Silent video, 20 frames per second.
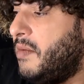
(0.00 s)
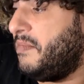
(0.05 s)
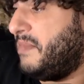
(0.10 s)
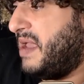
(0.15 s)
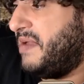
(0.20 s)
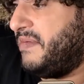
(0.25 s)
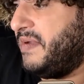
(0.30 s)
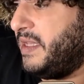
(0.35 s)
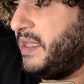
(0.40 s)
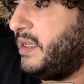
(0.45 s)

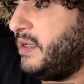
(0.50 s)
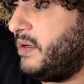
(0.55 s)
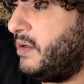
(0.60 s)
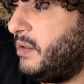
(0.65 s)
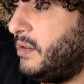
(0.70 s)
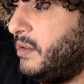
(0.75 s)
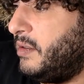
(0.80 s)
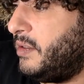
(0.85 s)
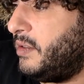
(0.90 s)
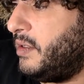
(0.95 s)
Maybe
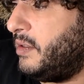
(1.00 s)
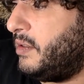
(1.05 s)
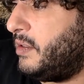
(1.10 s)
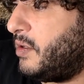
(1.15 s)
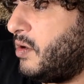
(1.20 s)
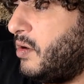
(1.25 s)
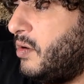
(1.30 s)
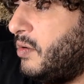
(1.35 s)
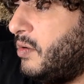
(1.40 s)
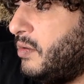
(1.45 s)
you'll
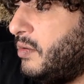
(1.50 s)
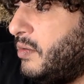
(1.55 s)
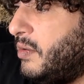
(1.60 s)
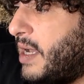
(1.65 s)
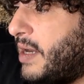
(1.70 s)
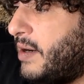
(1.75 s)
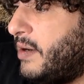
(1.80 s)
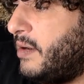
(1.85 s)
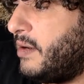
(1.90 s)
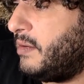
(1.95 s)
go,
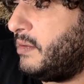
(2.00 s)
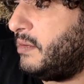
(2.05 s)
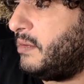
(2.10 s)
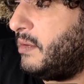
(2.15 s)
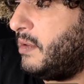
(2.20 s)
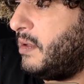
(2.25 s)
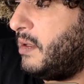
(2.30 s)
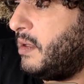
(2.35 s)
I don't know.